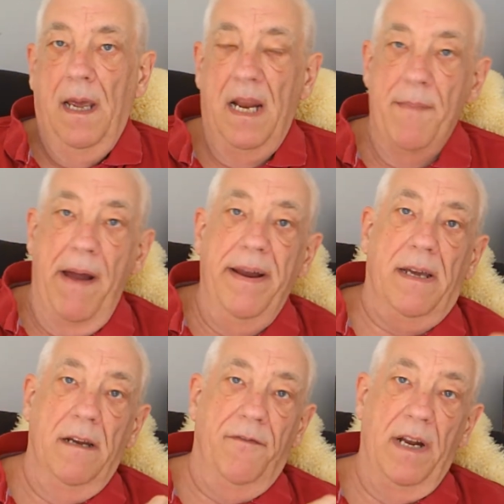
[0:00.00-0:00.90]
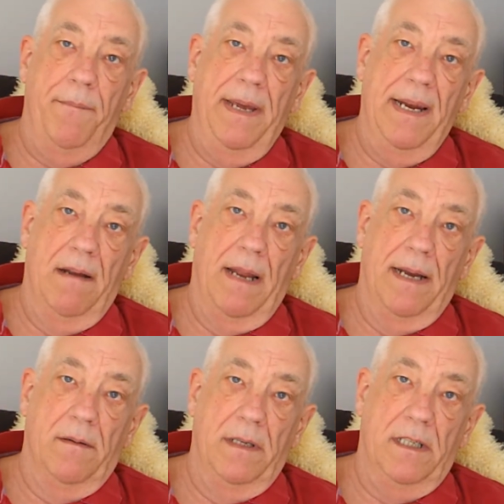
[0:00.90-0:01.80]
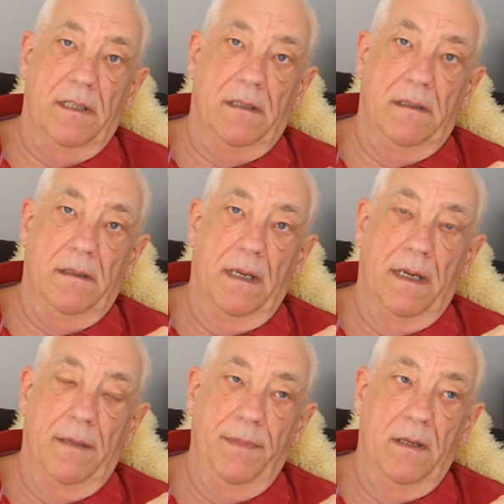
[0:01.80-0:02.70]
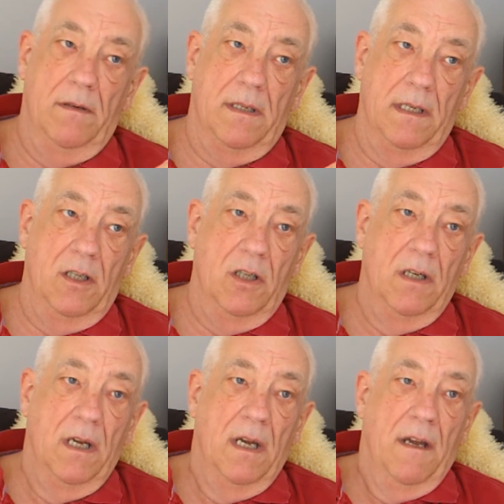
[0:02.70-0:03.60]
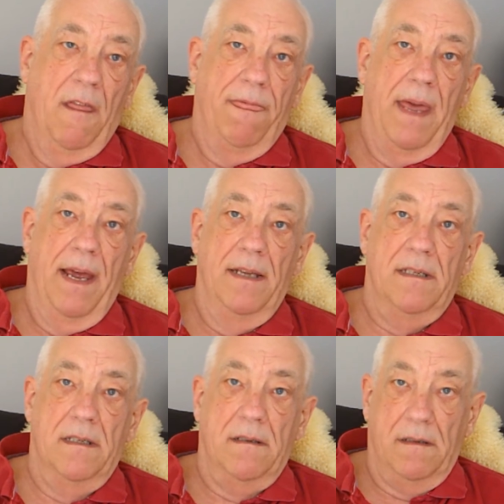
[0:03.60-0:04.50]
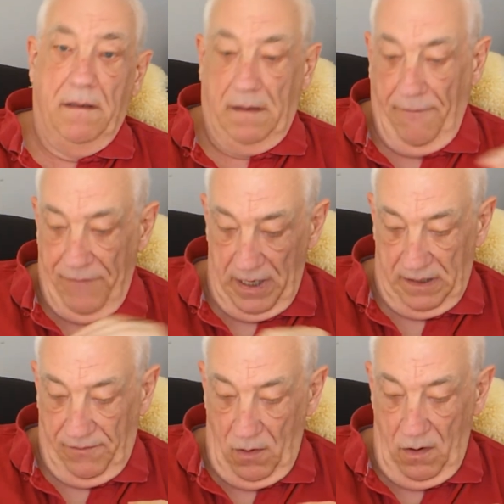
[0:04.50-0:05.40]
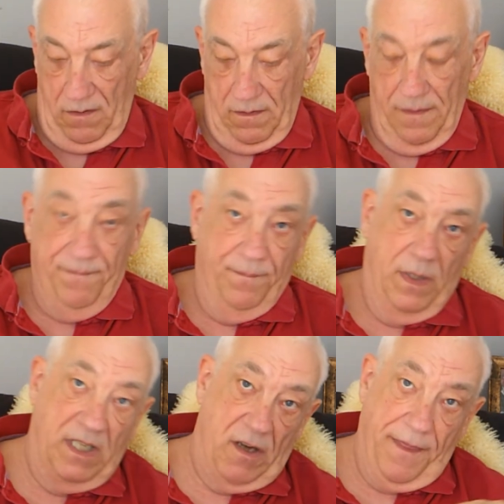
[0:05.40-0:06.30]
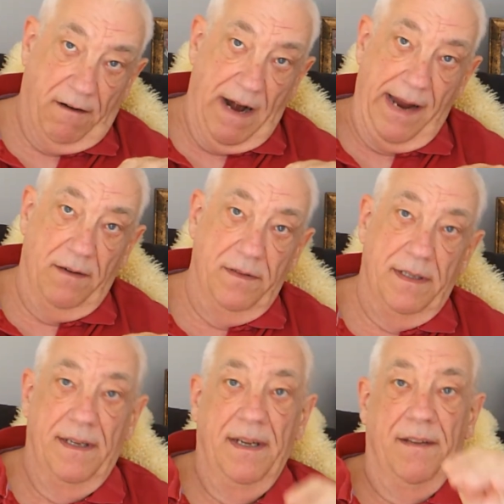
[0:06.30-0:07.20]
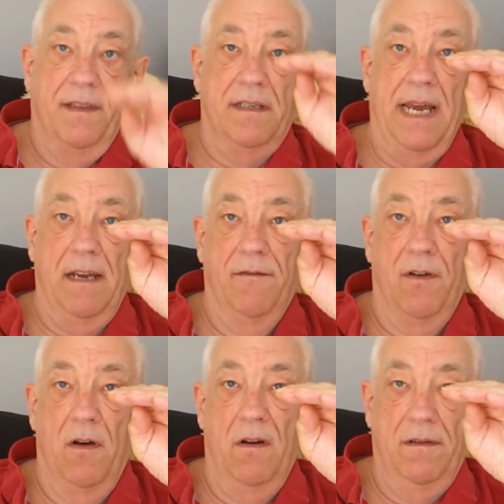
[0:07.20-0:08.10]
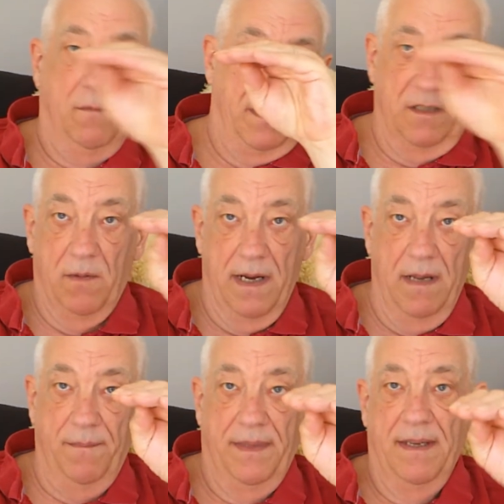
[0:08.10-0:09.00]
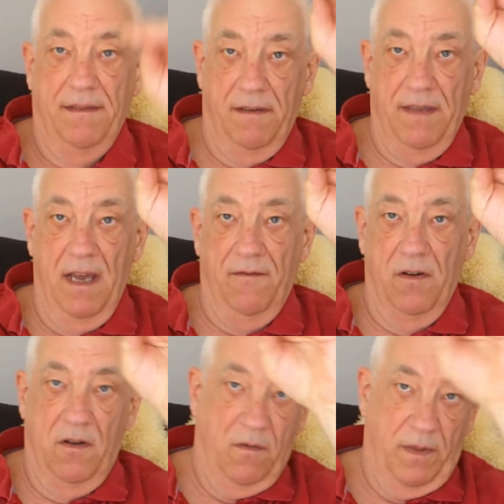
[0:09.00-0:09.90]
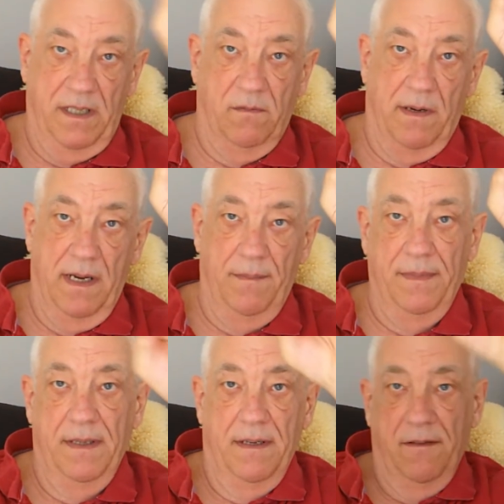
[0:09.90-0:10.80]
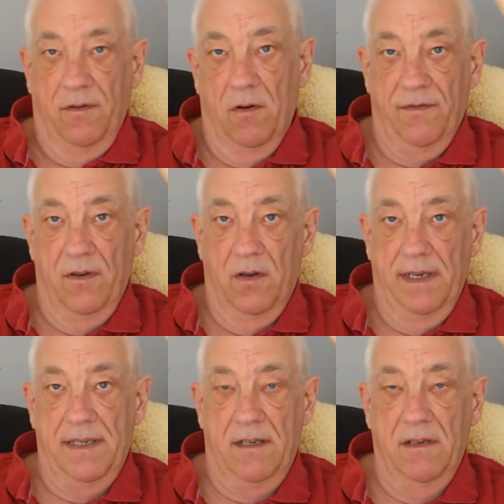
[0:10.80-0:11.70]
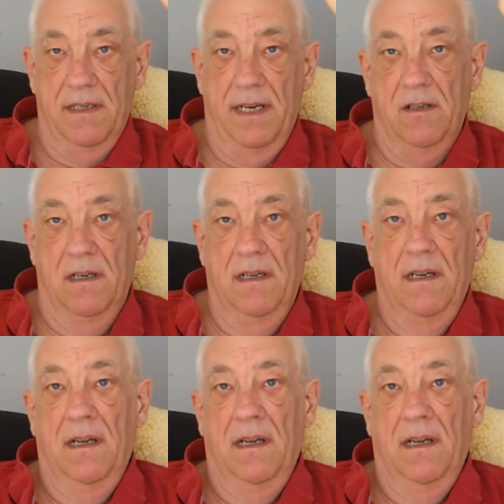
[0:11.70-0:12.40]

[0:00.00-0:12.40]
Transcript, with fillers: In American and Filipino language usage, there's the first floor, which is on the ground, the second floor, which is one up, the third floor, which is one up, fourth floor, etc., etc.